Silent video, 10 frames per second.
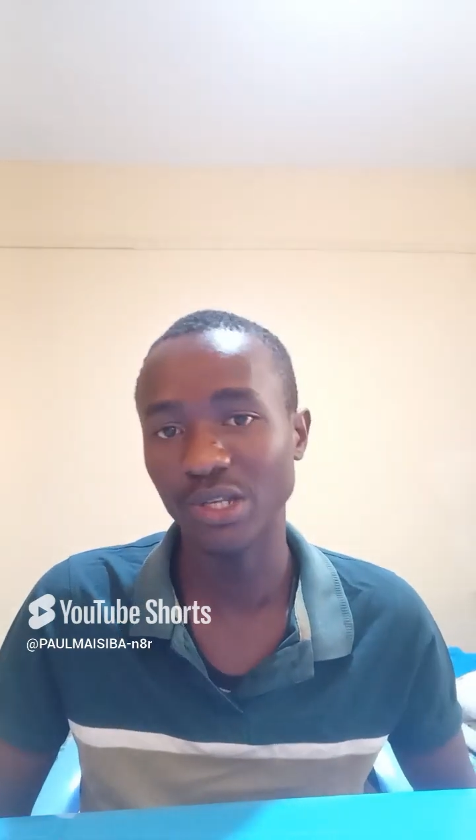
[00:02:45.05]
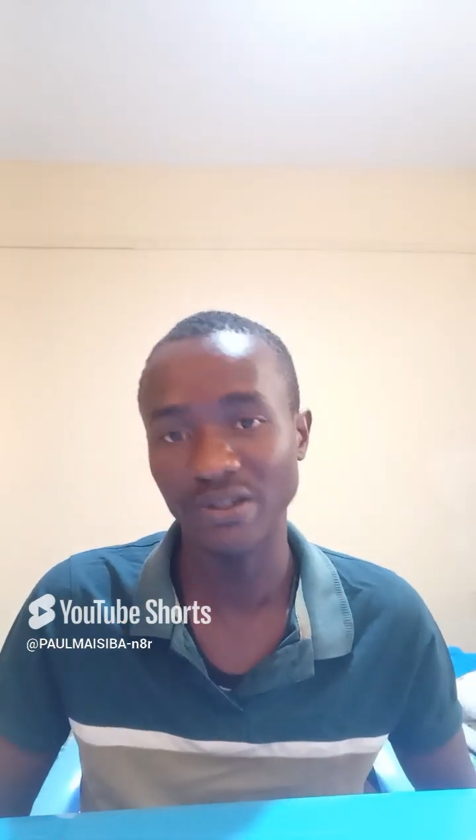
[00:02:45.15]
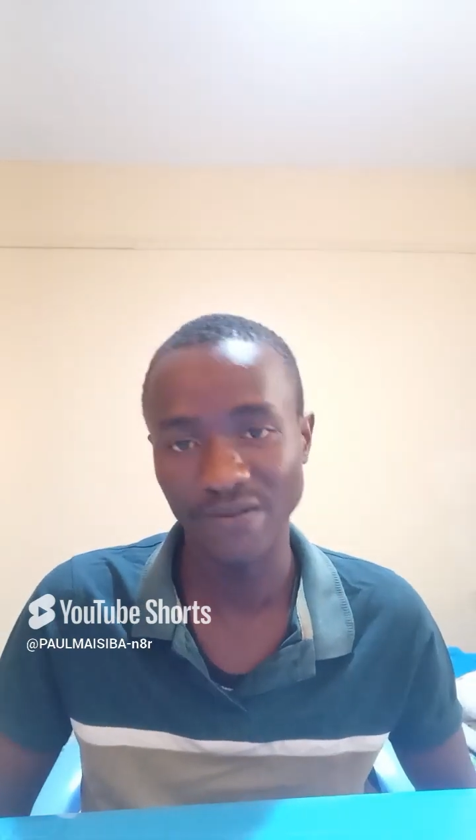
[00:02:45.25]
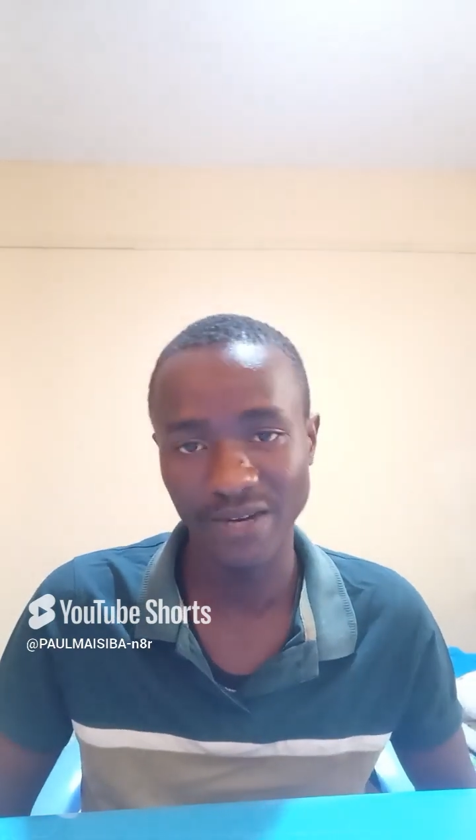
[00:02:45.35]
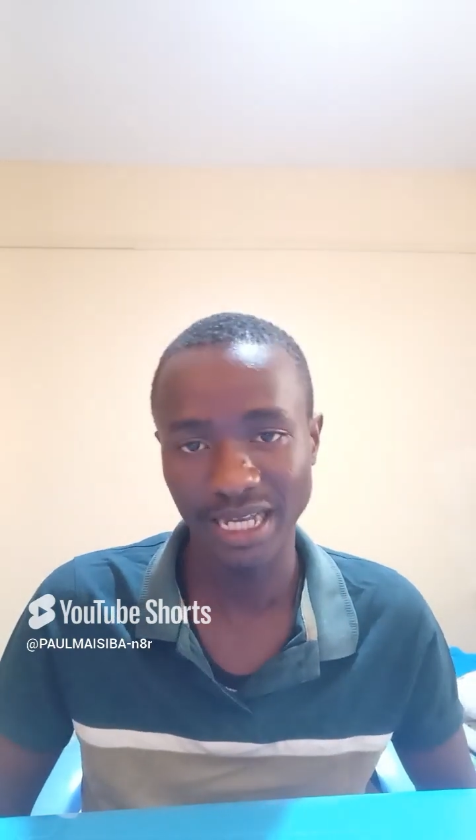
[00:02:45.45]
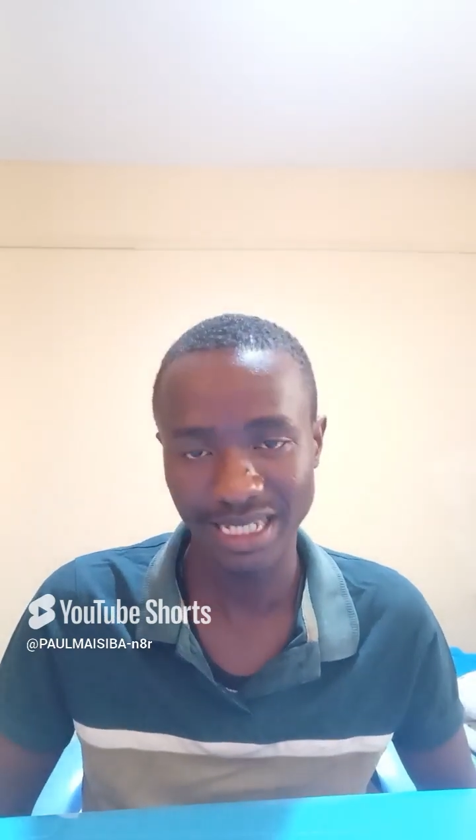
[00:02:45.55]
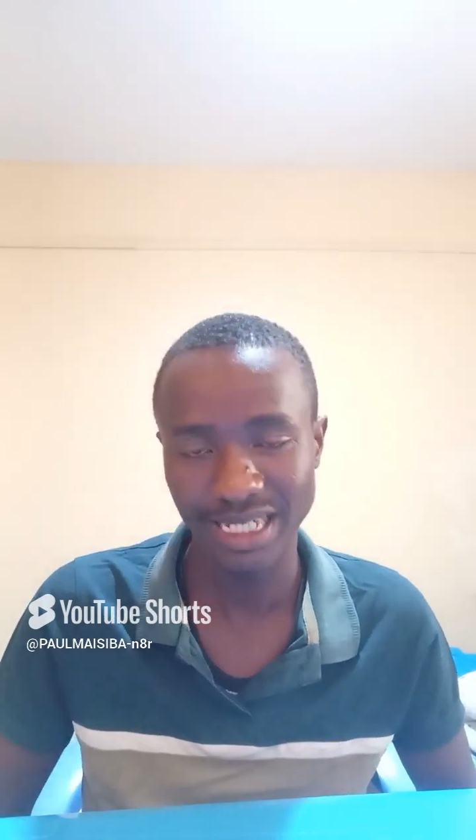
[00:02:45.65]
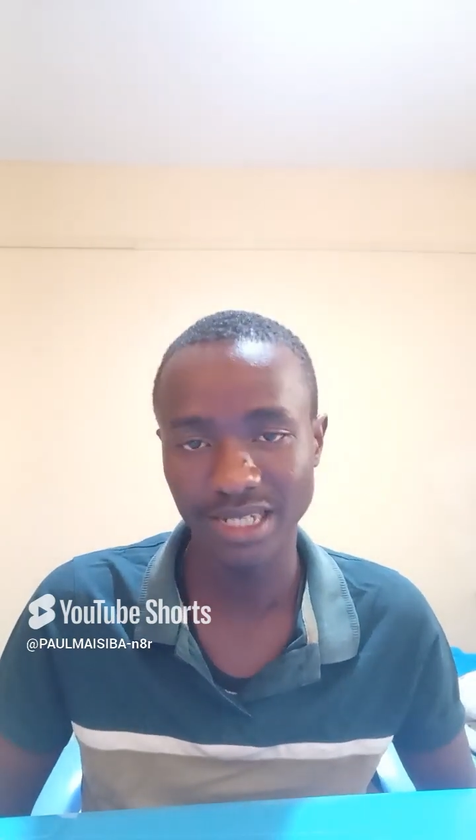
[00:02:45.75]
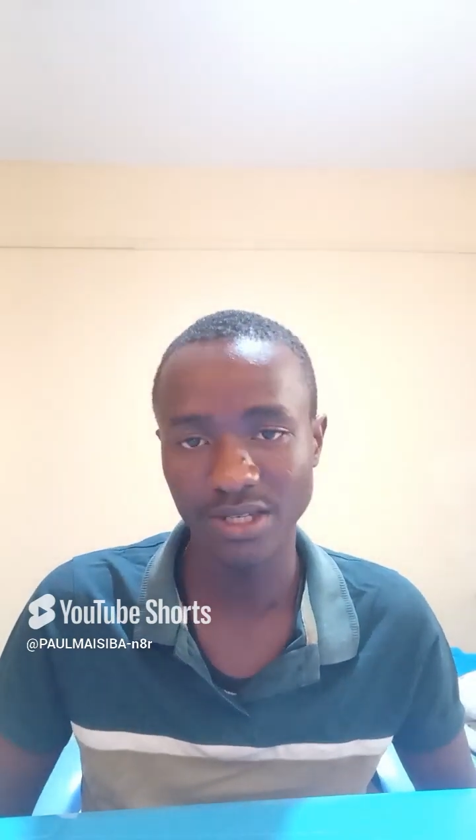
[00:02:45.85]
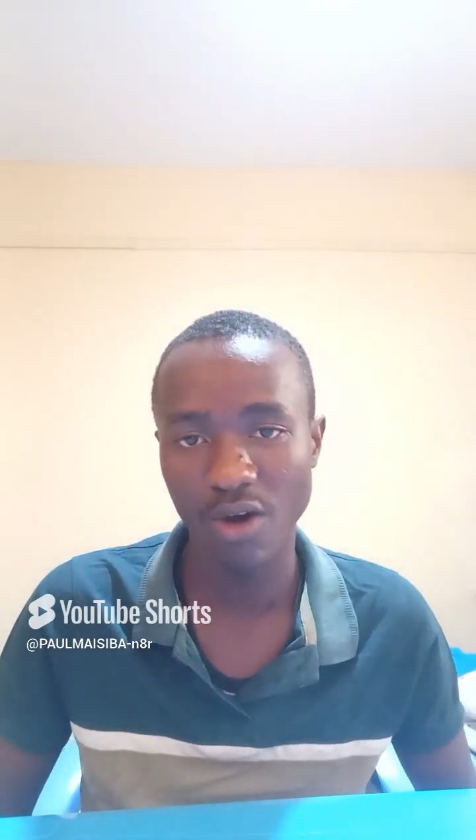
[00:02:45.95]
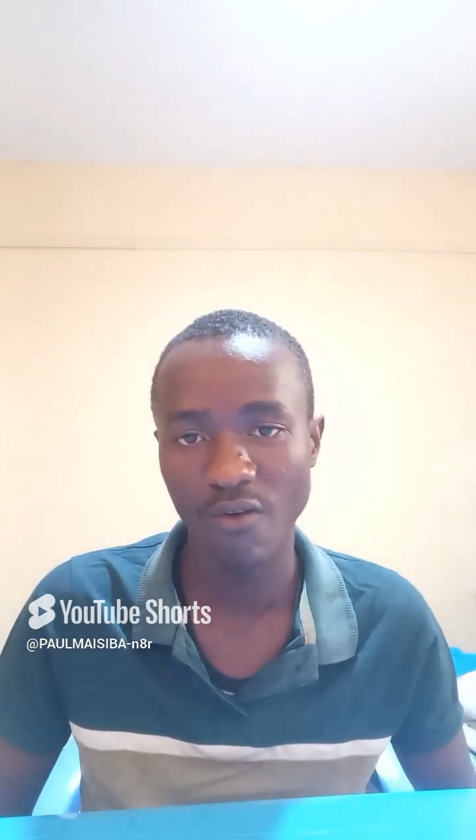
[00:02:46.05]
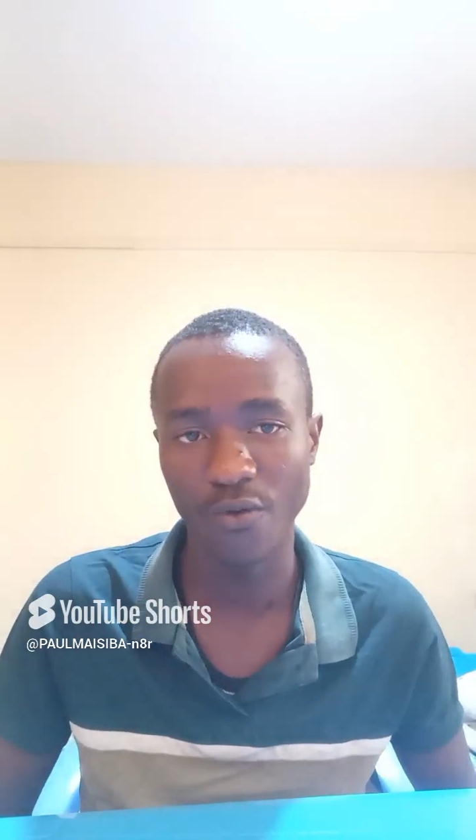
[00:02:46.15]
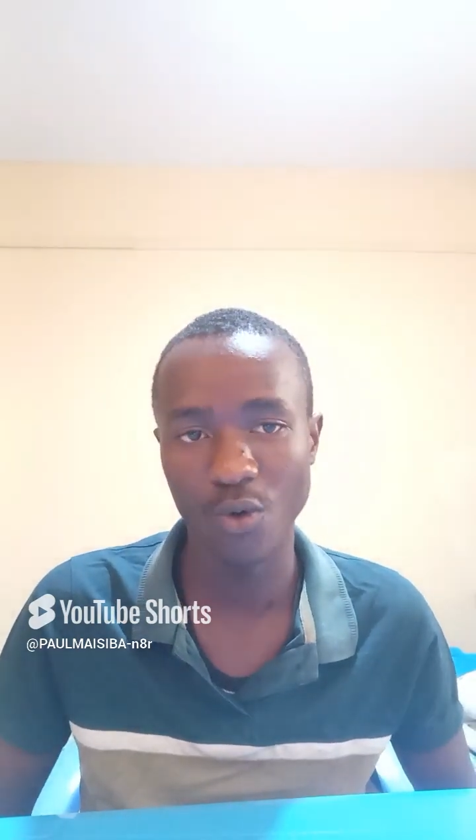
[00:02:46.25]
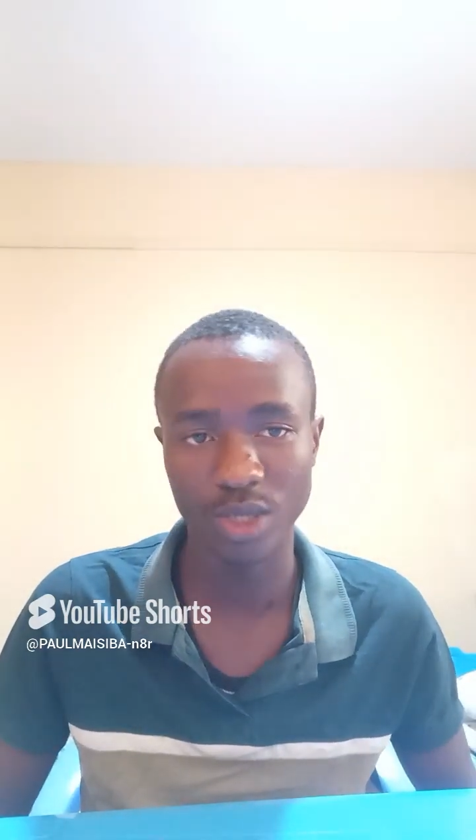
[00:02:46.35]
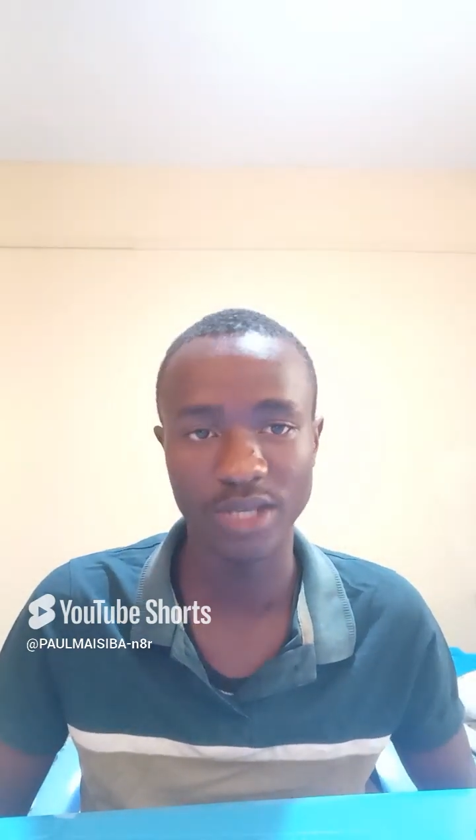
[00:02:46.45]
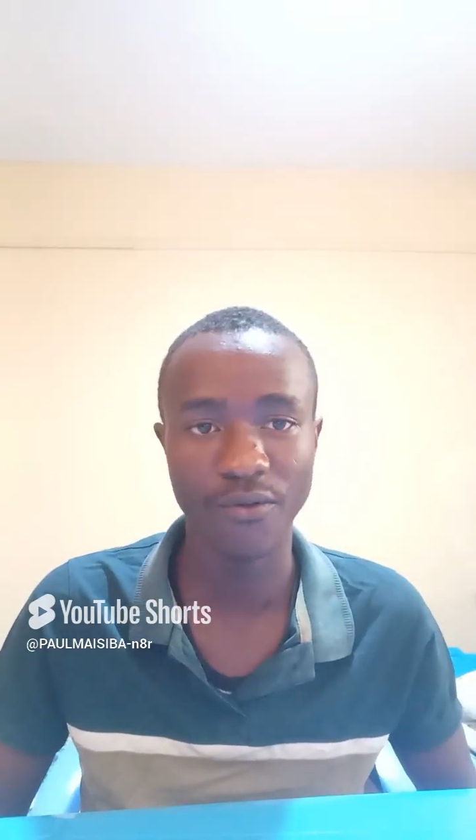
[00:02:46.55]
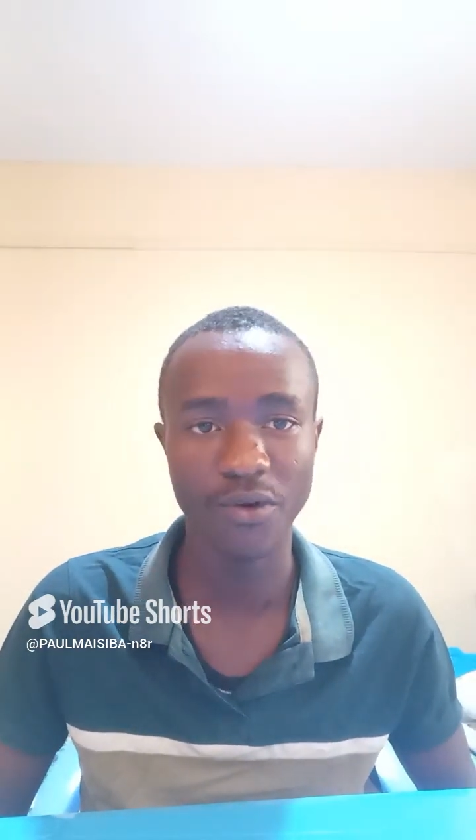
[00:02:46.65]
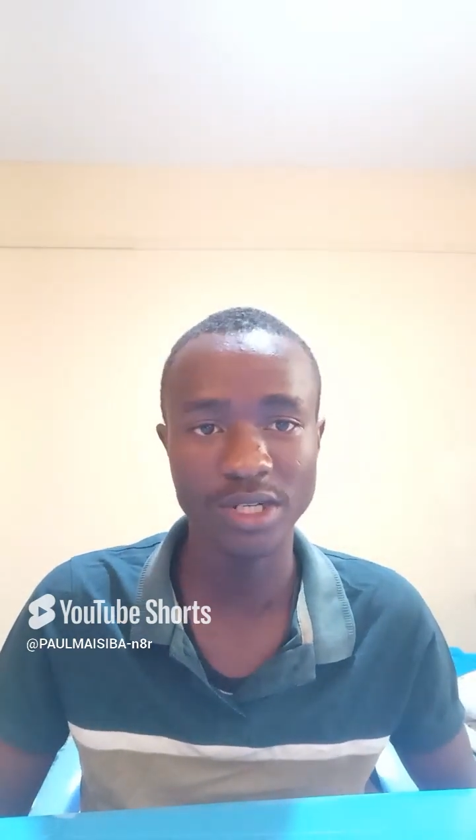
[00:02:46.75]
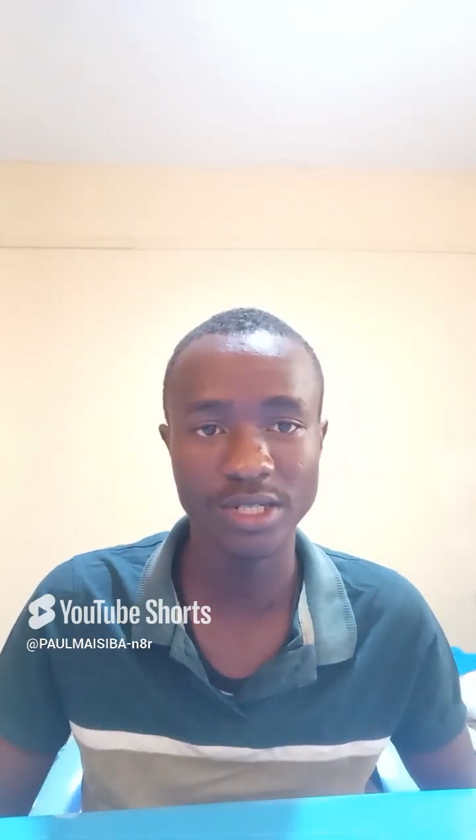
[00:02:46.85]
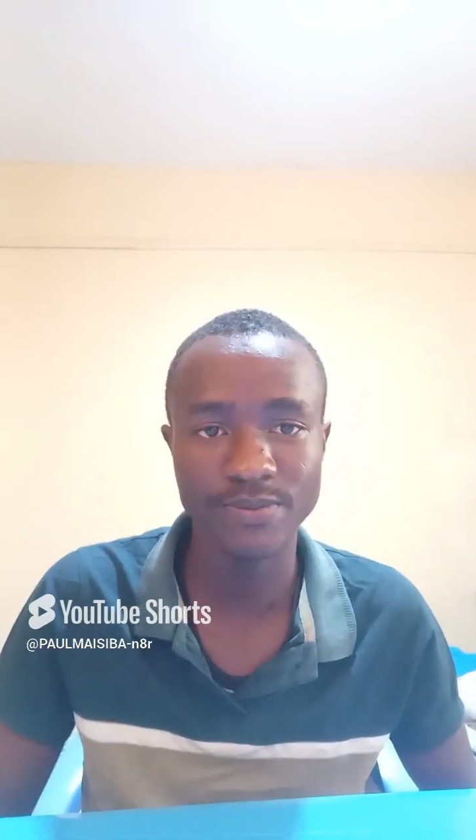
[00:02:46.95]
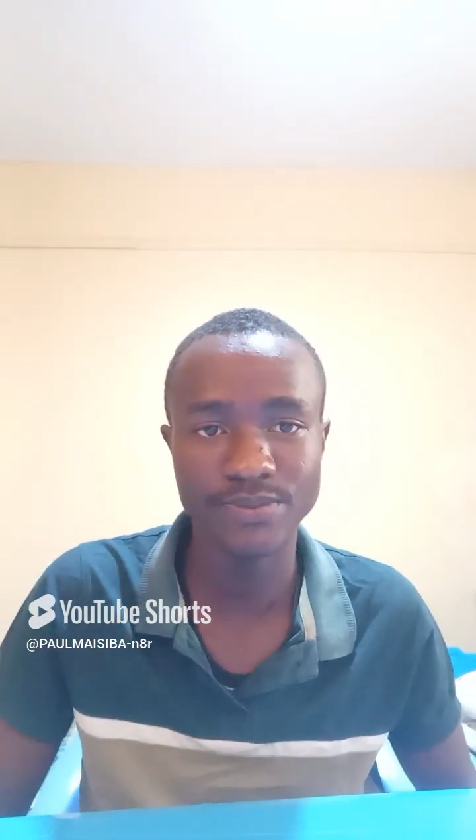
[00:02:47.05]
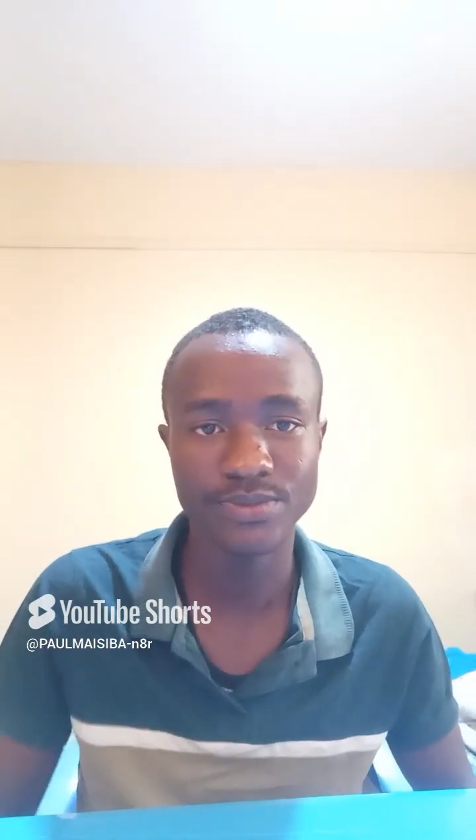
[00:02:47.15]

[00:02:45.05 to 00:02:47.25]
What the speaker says: University of Oxford,